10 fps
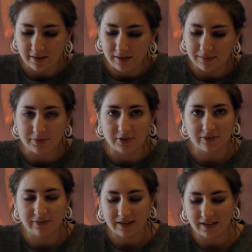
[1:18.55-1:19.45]

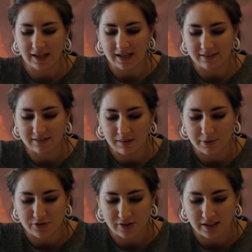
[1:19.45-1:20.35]
observing the
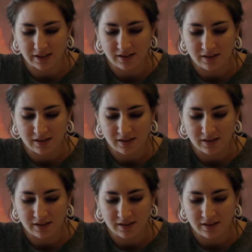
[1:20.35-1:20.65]
asymmetry,